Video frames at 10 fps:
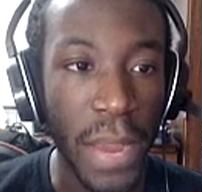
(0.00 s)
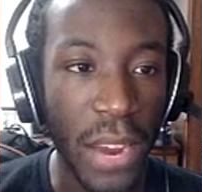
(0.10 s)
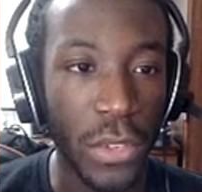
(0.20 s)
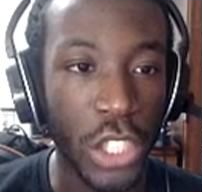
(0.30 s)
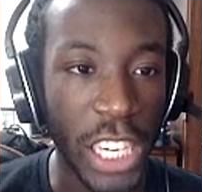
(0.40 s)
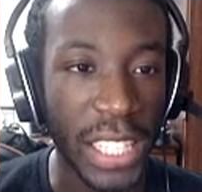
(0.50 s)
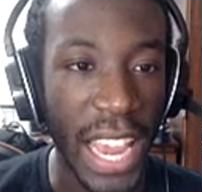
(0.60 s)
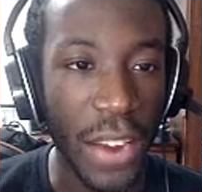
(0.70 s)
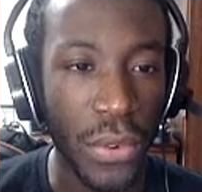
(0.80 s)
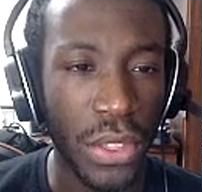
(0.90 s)
man
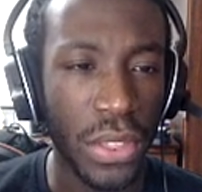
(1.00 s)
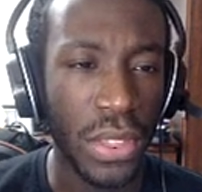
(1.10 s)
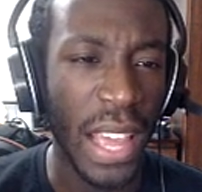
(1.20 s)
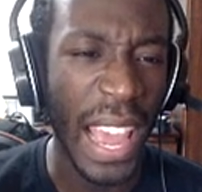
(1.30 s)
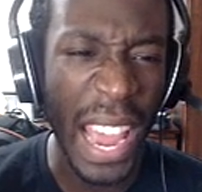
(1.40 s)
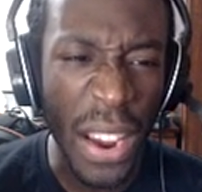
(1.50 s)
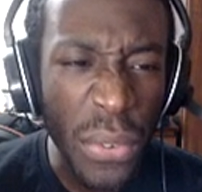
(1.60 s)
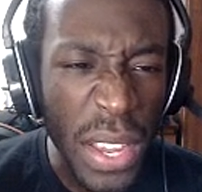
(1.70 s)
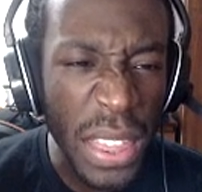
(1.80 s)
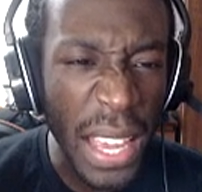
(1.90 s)
rejected
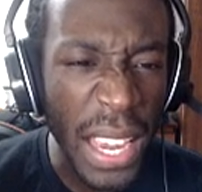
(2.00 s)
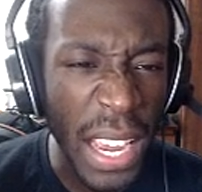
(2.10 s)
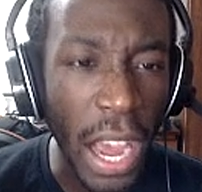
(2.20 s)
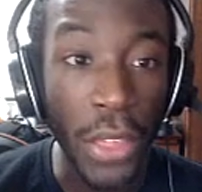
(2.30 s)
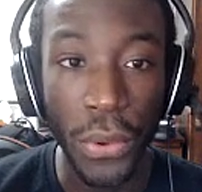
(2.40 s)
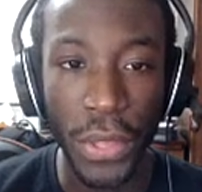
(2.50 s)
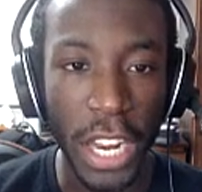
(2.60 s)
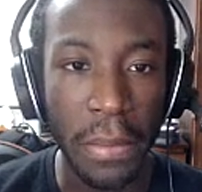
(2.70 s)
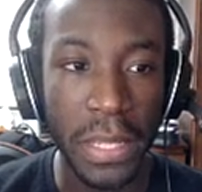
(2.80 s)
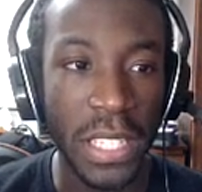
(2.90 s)
everything other
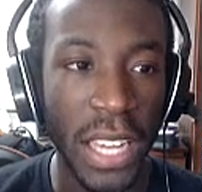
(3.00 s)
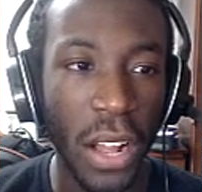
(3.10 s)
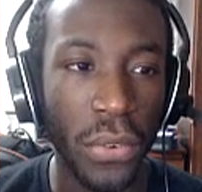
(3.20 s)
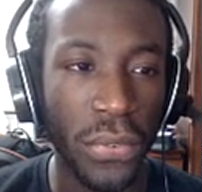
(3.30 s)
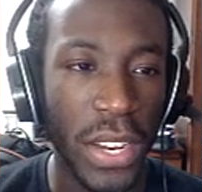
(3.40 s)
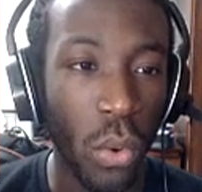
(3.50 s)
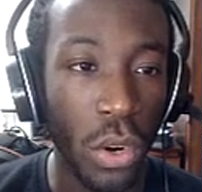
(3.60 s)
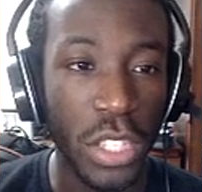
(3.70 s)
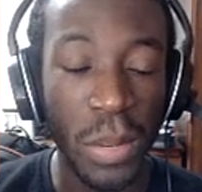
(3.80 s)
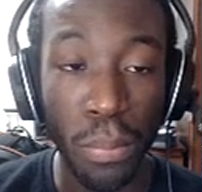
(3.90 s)
than himself in
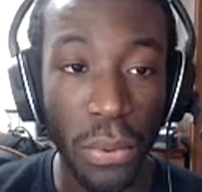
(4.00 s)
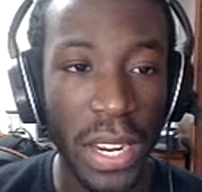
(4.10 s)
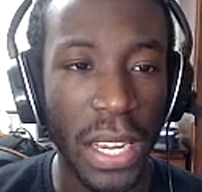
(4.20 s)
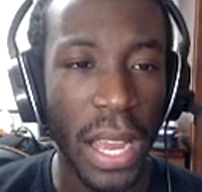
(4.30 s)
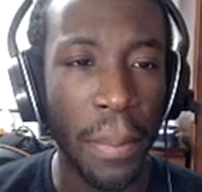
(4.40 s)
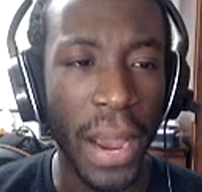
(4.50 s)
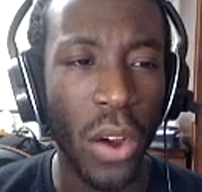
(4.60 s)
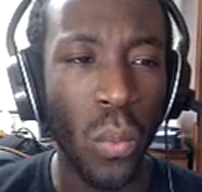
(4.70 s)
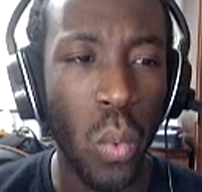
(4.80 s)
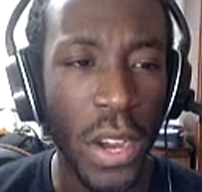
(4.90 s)
order to bring
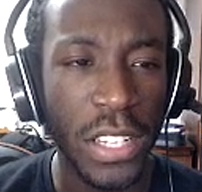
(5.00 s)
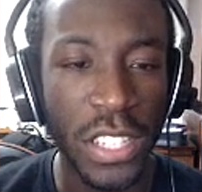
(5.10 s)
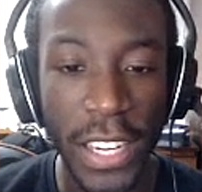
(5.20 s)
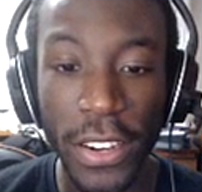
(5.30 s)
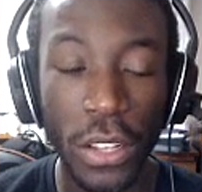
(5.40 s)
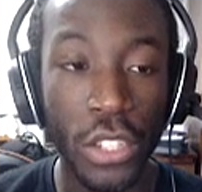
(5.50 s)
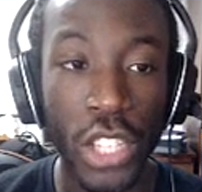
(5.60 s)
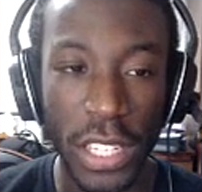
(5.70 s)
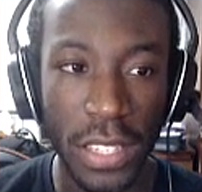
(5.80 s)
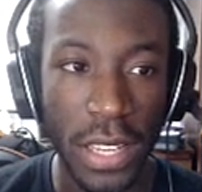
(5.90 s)
about one singular
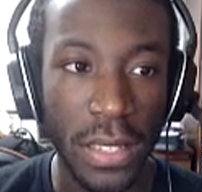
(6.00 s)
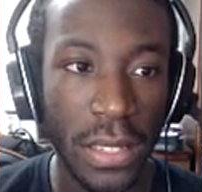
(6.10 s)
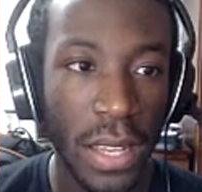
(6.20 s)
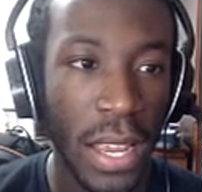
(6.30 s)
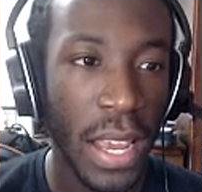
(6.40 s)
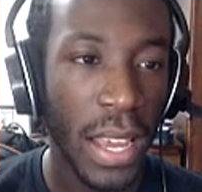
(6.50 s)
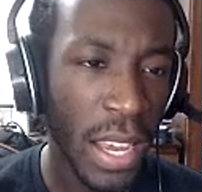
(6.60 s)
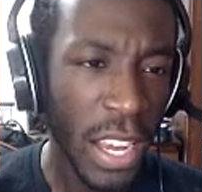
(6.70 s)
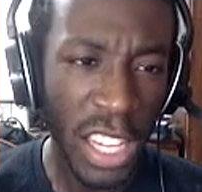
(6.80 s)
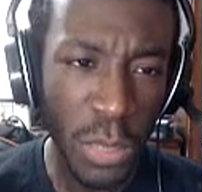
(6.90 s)
justice.
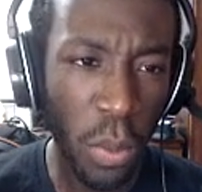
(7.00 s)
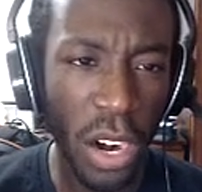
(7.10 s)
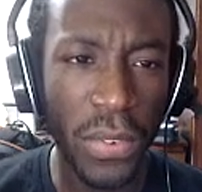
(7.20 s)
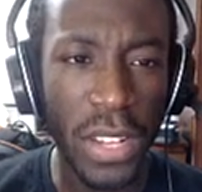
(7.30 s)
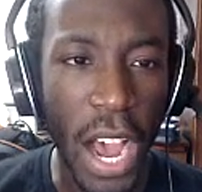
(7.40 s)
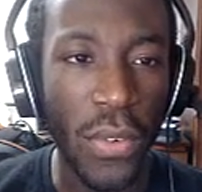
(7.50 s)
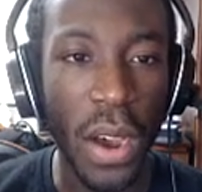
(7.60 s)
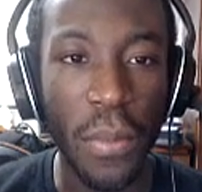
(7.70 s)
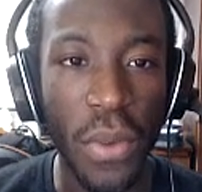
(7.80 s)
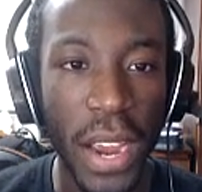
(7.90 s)
That's part of a novel
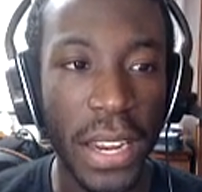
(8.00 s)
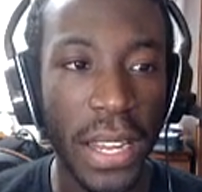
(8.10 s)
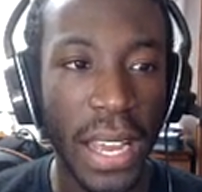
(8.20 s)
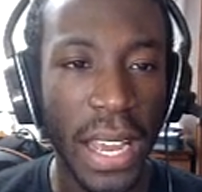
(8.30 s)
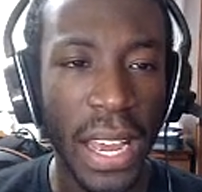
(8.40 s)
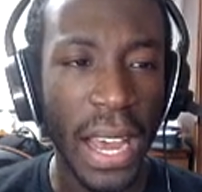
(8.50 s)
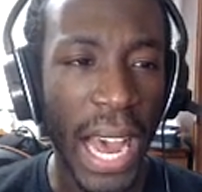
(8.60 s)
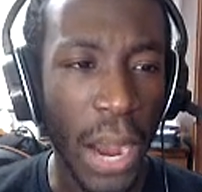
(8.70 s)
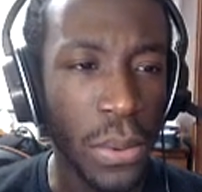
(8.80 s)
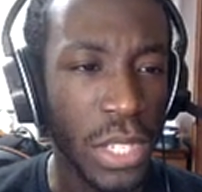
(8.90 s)
I'm writing.
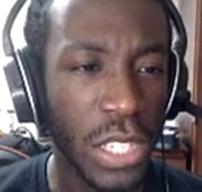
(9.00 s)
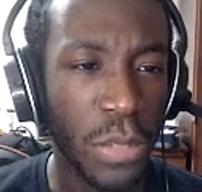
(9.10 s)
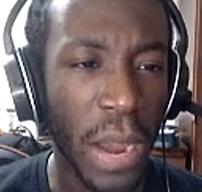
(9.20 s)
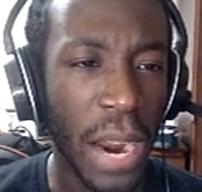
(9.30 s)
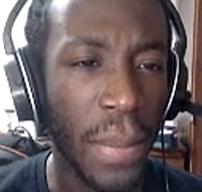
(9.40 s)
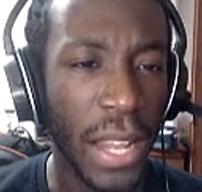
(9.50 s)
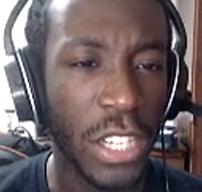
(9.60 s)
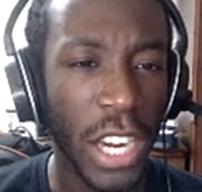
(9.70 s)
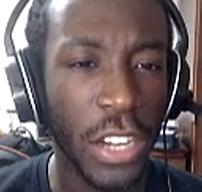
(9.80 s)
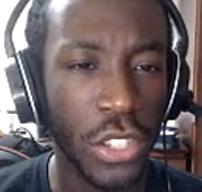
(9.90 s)
I was inspired by
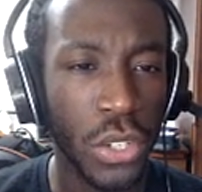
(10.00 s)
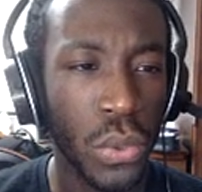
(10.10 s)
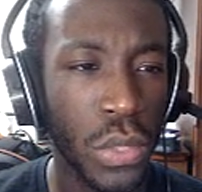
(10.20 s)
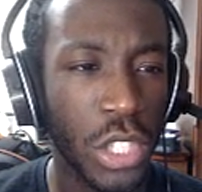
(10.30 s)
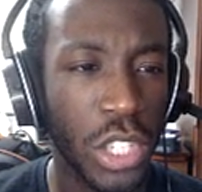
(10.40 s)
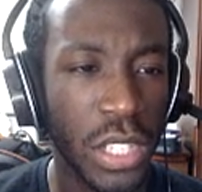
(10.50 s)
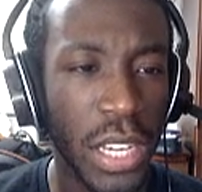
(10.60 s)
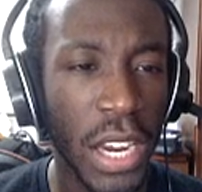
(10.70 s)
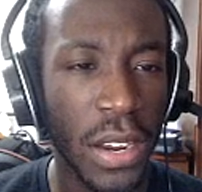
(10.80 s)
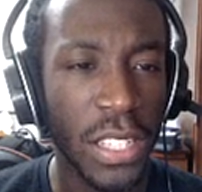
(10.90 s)
the challenger who was
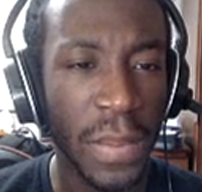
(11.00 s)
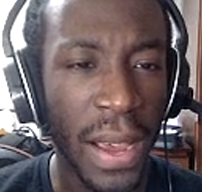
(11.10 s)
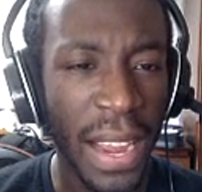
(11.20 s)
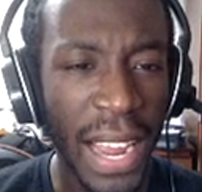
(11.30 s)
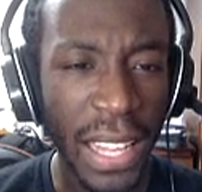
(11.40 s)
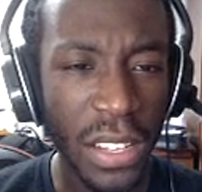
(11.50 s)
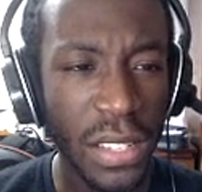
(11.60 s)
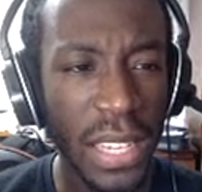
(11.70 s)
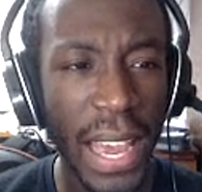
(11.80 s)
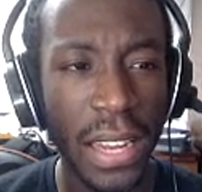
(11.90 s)
just here, and somehow I got a
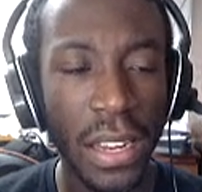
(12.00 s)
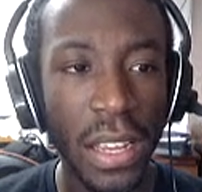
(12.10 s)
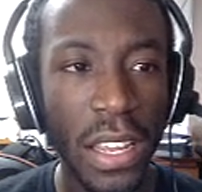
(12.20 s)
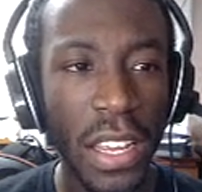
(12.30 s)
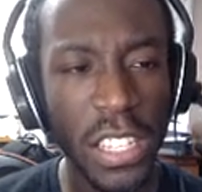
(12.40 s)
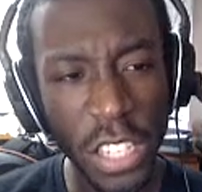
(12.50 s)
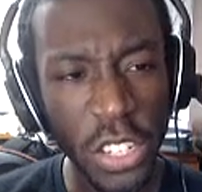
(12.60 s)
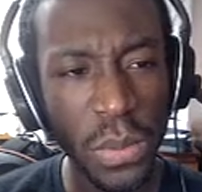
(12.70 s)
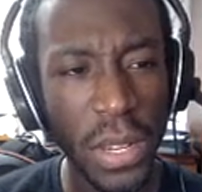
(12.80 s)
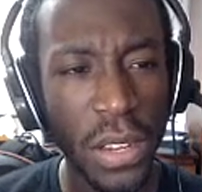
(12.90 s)
little sad.
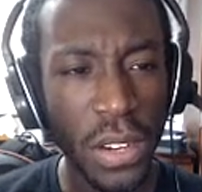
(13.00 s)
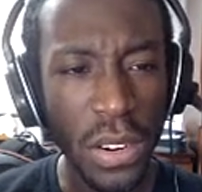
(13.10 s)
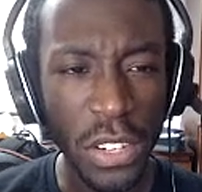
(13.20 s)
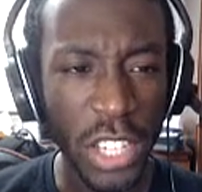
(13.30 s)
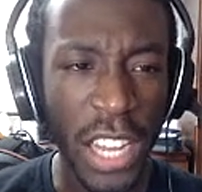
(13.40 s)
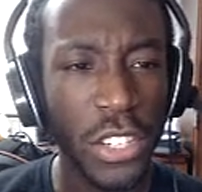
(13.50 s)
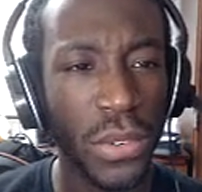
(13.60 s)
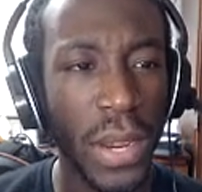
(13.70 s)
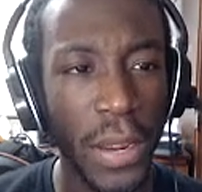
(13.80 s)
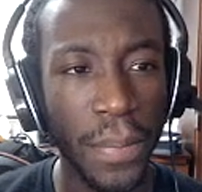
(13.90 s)
Excuse me, you're a
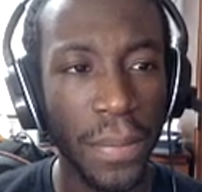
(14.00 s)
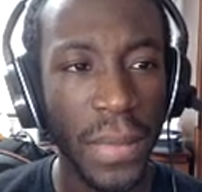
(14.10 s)
challenger, right?